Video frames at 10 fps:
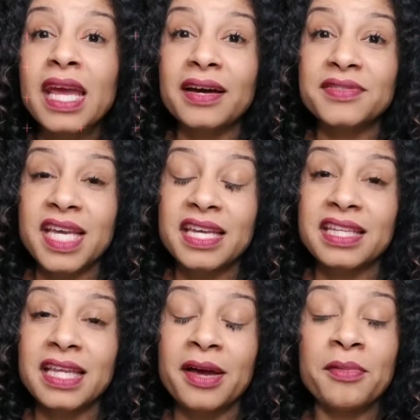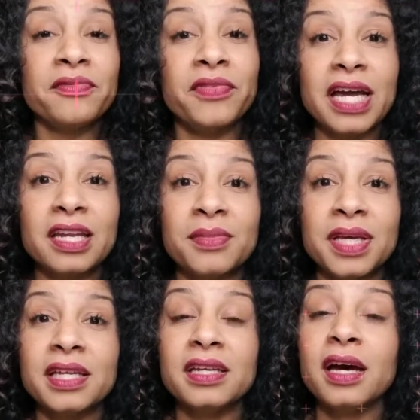I've taken that
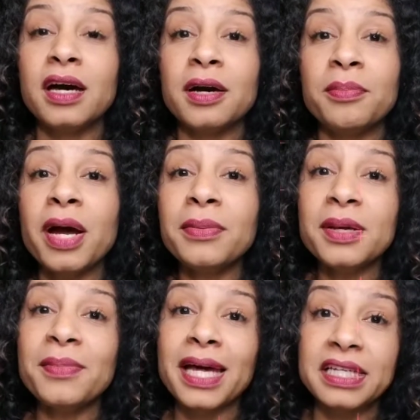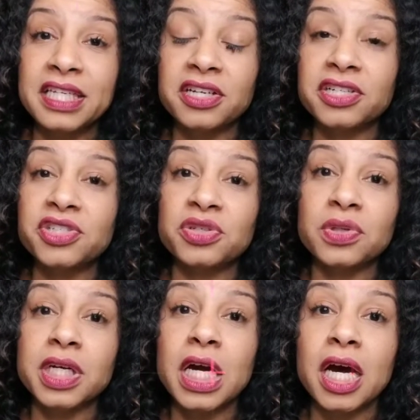vitamin probably about a year or 2
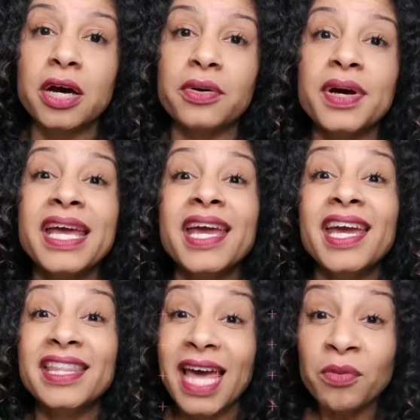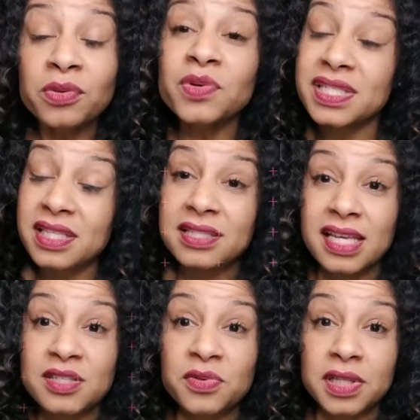ago, and that one was
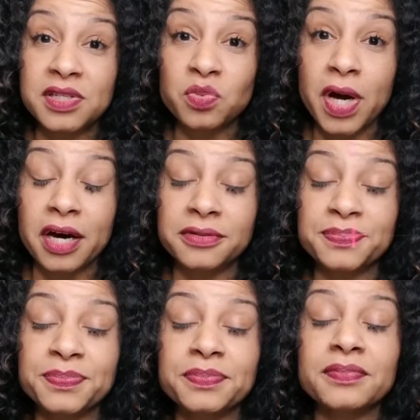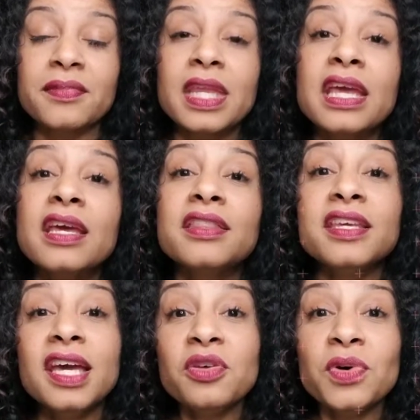successful as well.
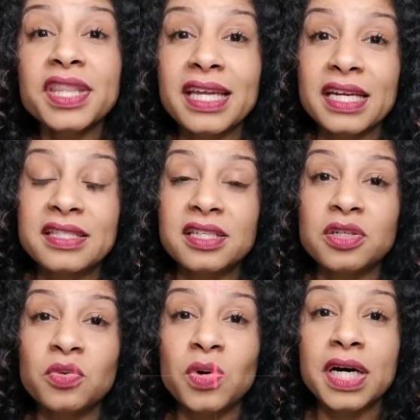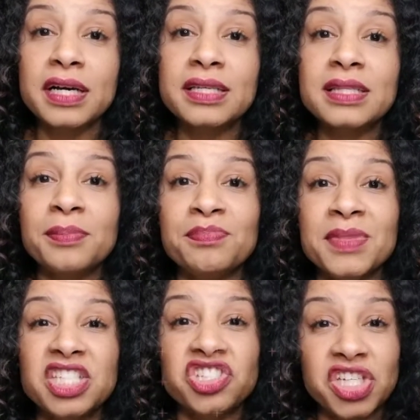The other one that I took was
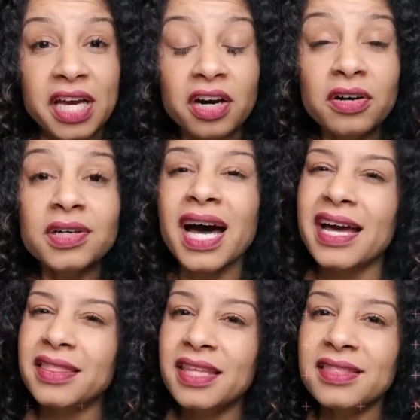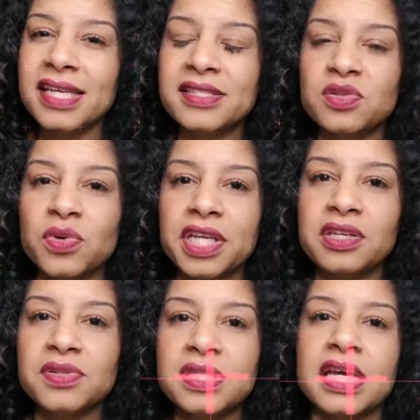Mielle, I think that's the way you
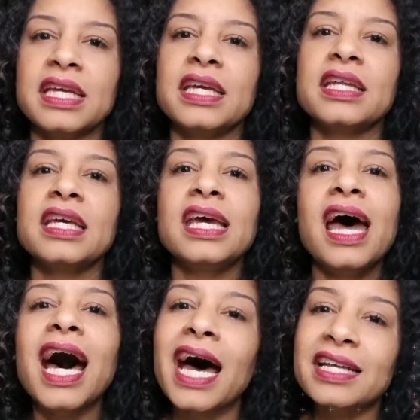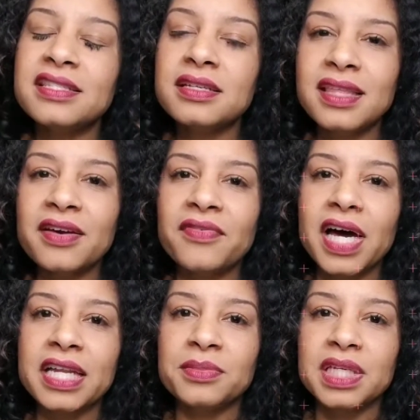say it. I took that
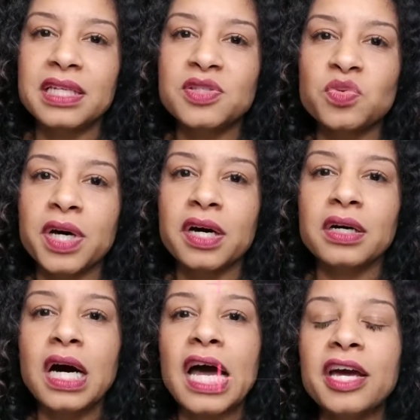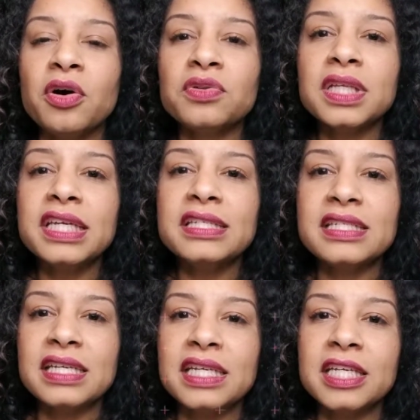vitamin as well. I only
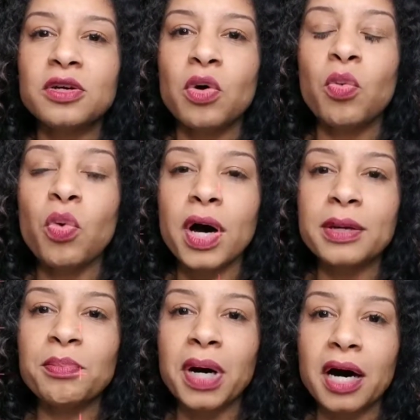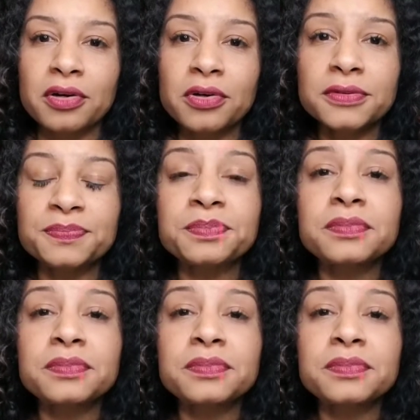did 1 bottle